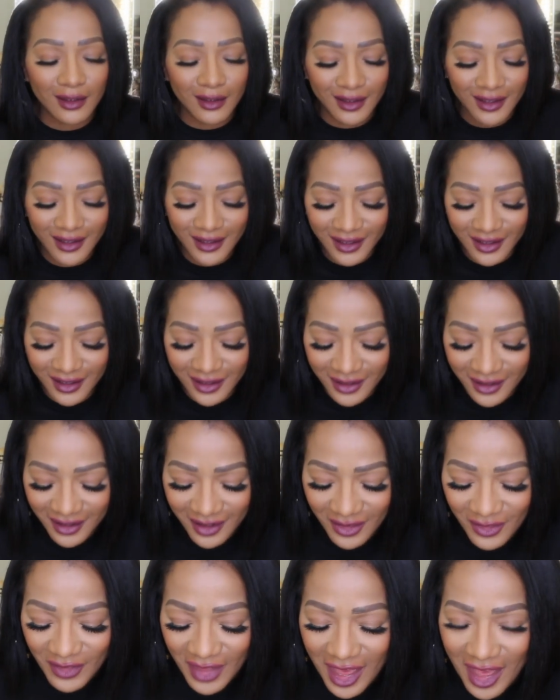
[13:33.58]

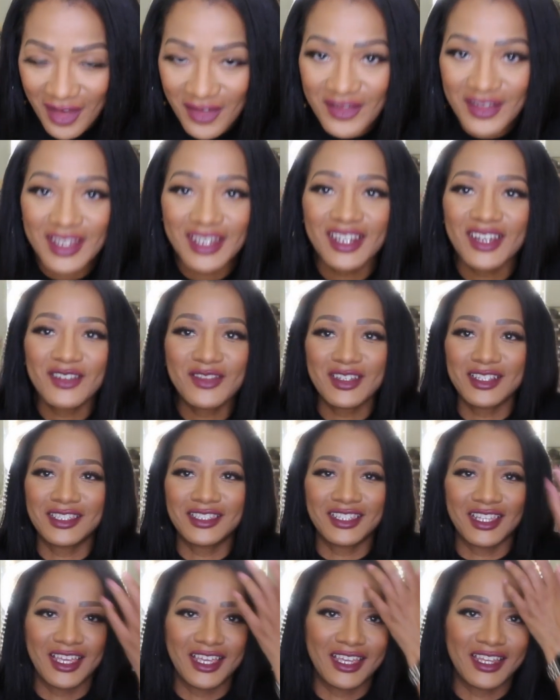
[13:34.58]
I mean, I'm
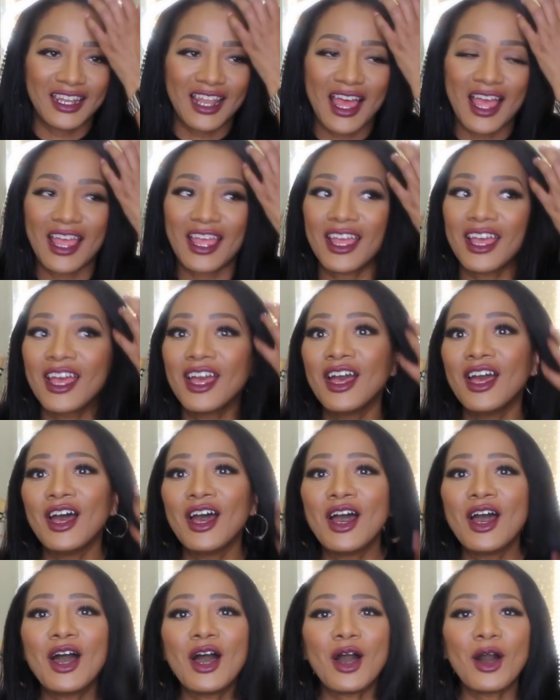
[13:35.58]
just saying like
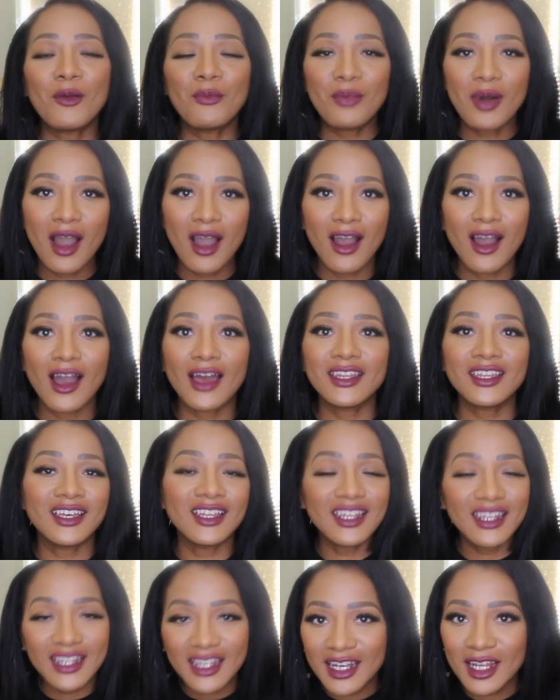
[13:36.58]
a pond,
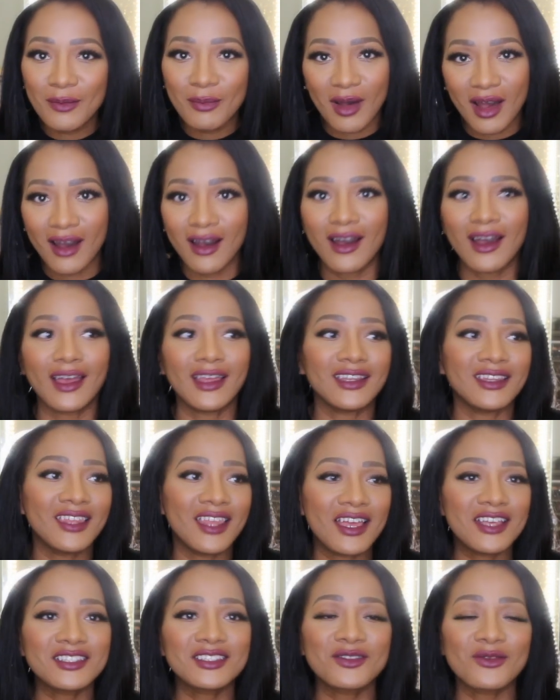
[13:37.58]
a lily pond.
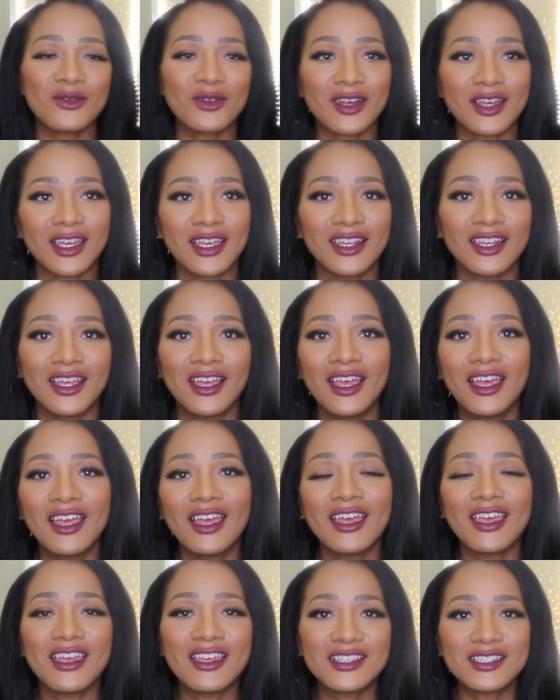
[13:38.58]
That's what
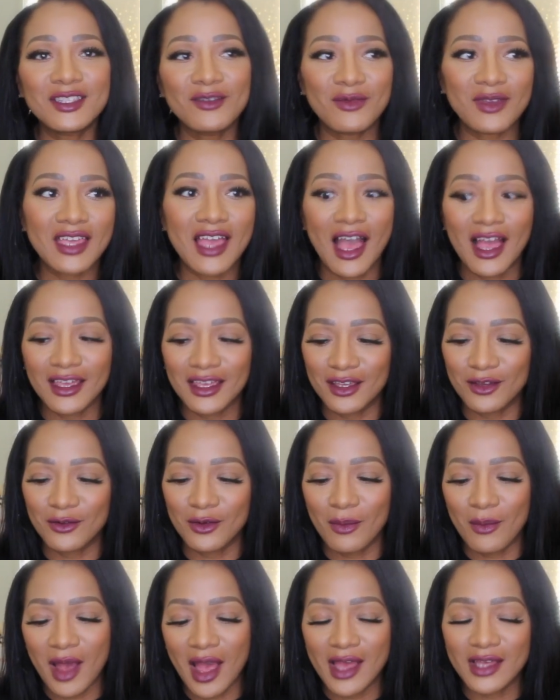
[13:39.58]
Issey Miyake
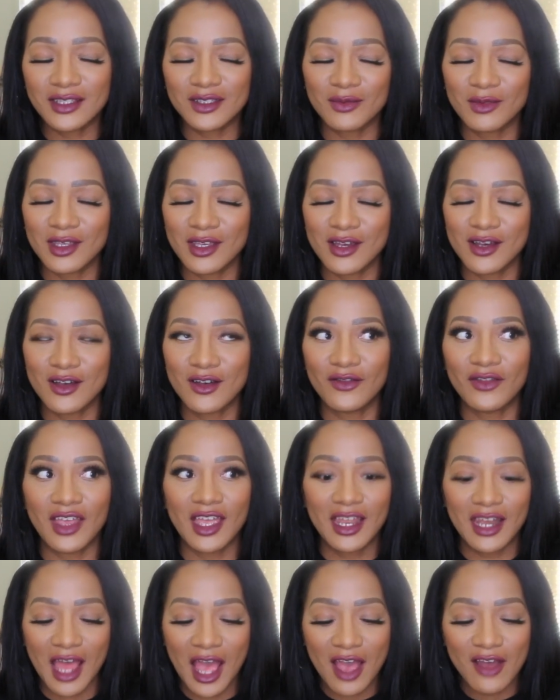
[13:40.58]
reminds me of.
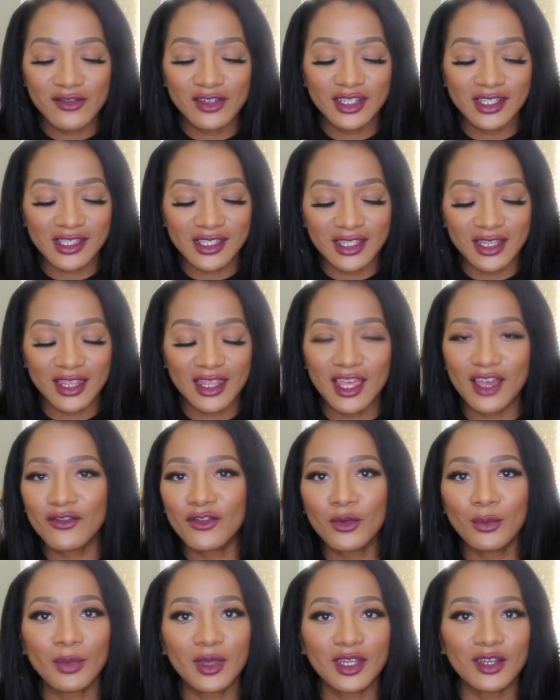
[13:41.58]
And I've just
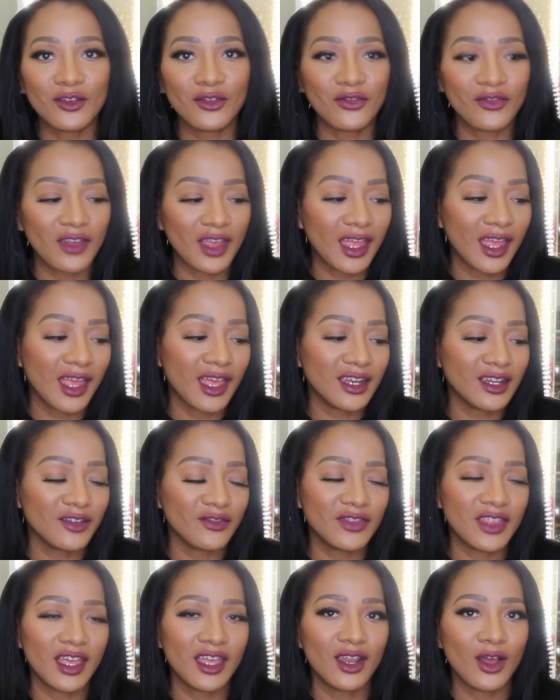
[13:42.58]
never been a fan
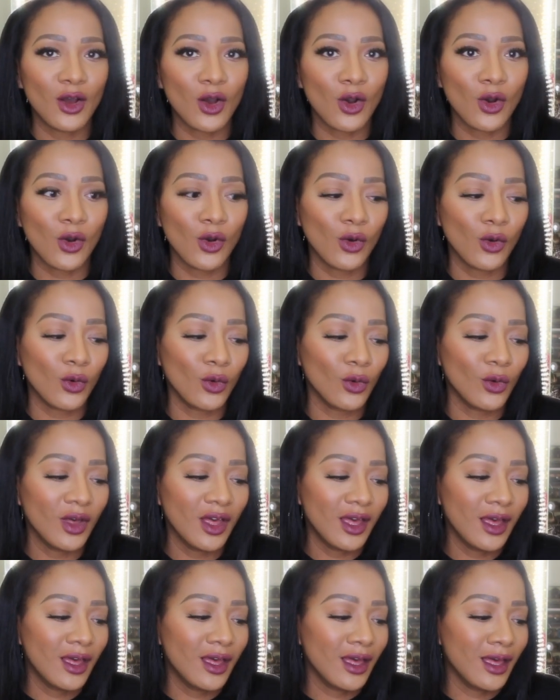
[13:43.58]
of that whole
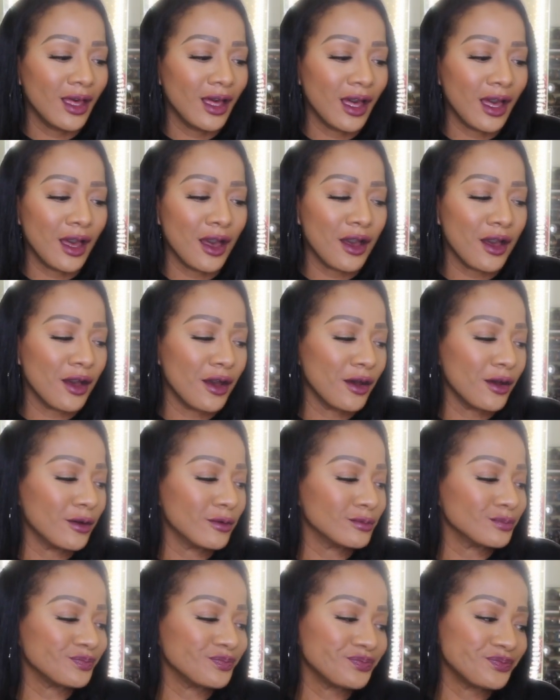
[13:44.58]

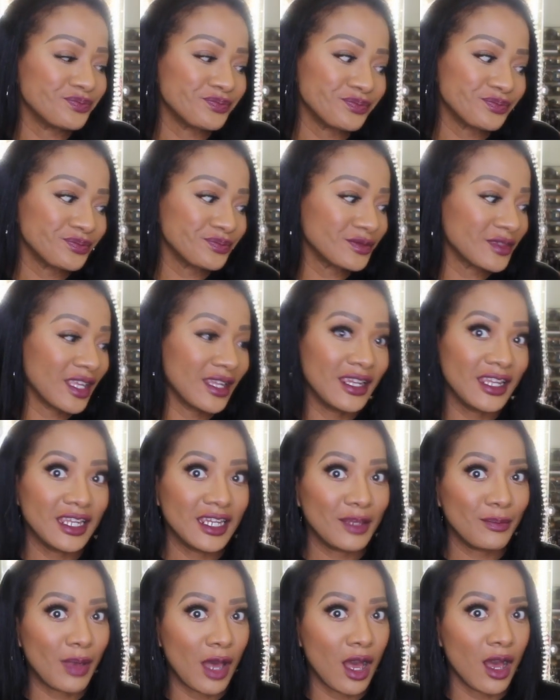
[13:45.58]
um,
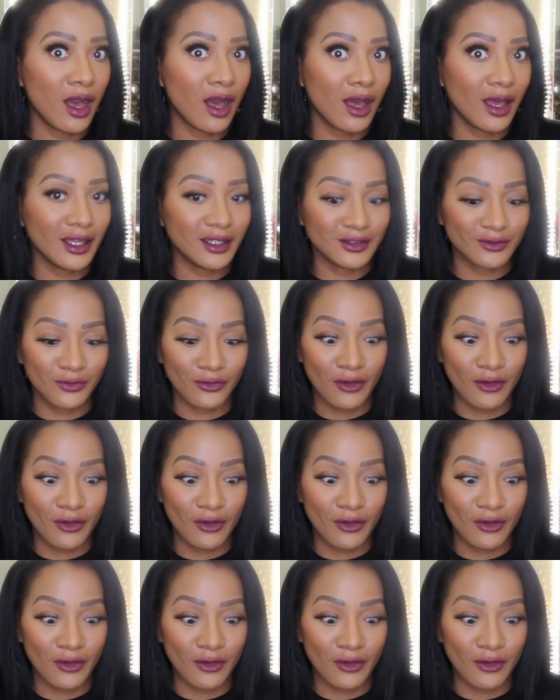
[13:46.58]
Lilicon